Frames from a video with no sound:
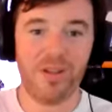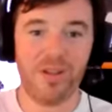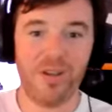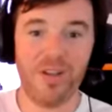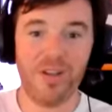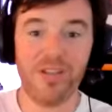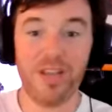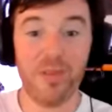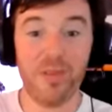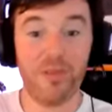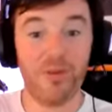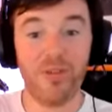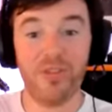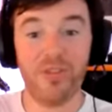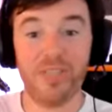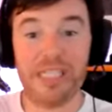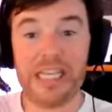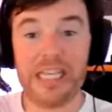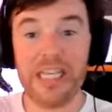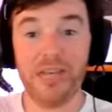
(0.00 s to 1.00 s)
example is
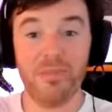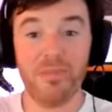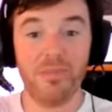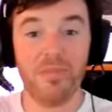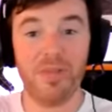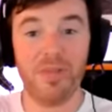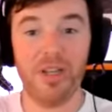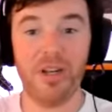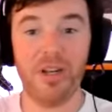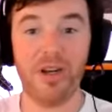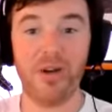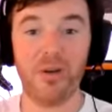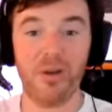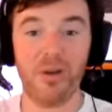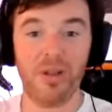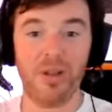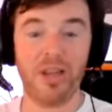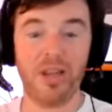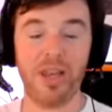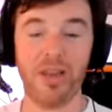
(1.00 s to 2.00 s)
Steam.
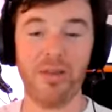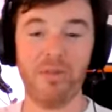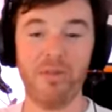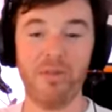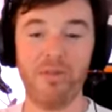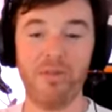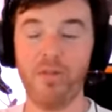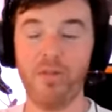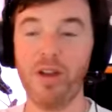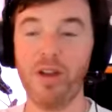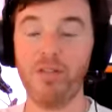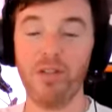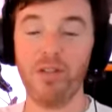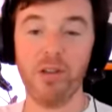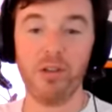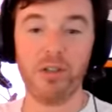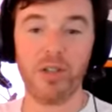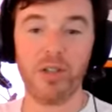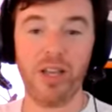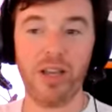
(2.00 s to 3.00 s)
They
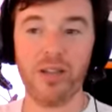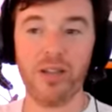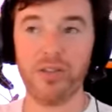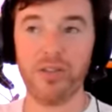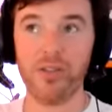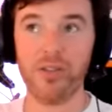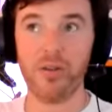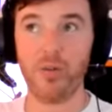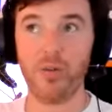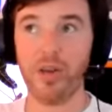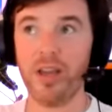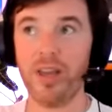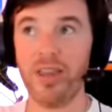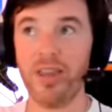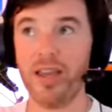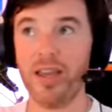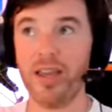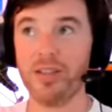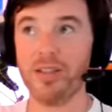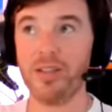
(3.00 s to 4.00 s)
revolutionized the way
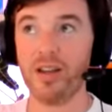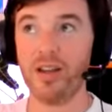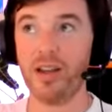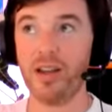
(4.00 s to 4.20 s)
that